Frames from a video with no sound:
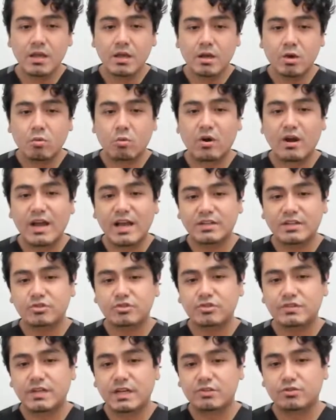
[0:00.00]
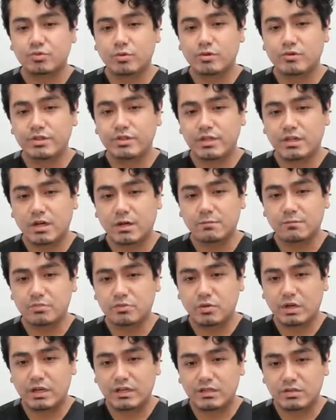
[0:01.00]
Where exercise really
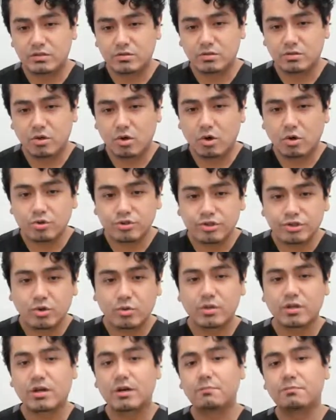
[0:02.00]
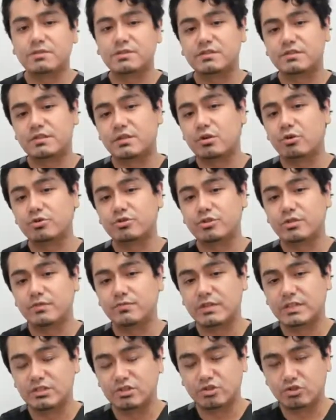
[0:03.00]
also encompasses the notion
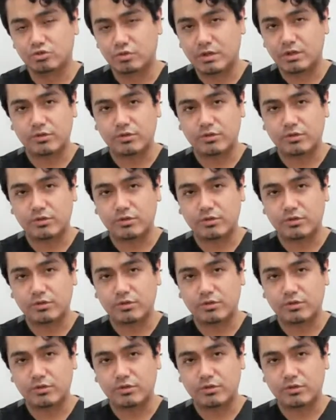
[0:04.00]
of strength